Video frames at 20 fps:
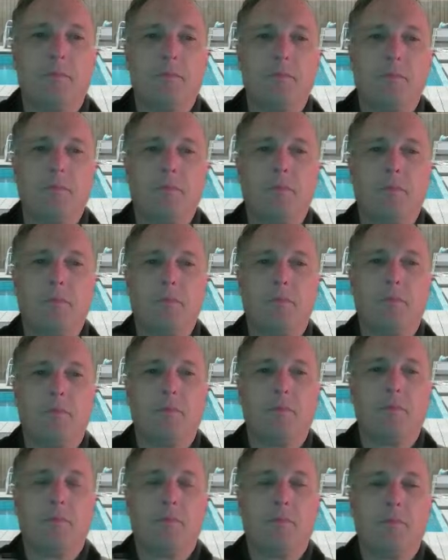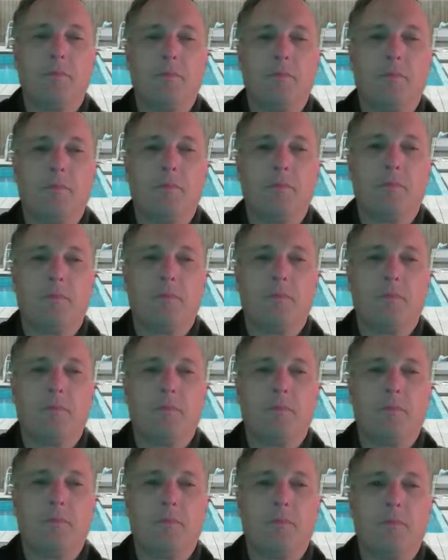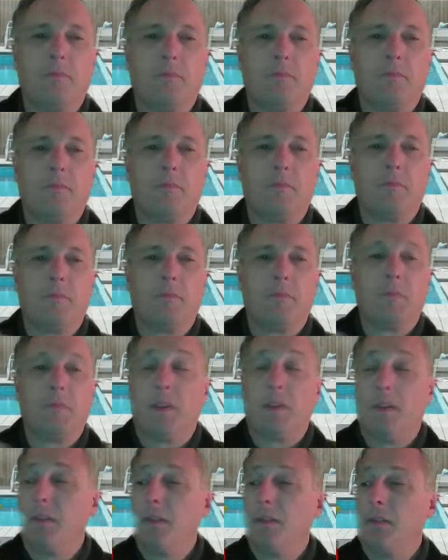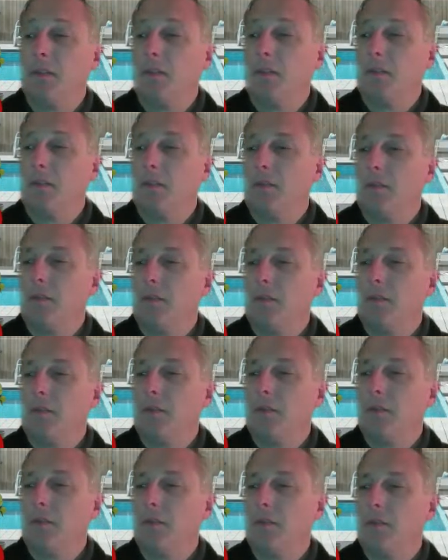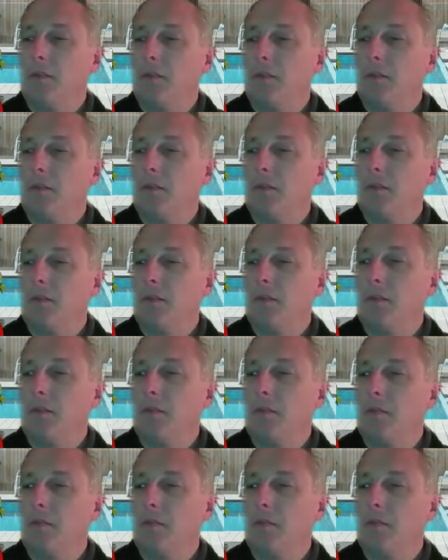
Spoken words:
[no speech]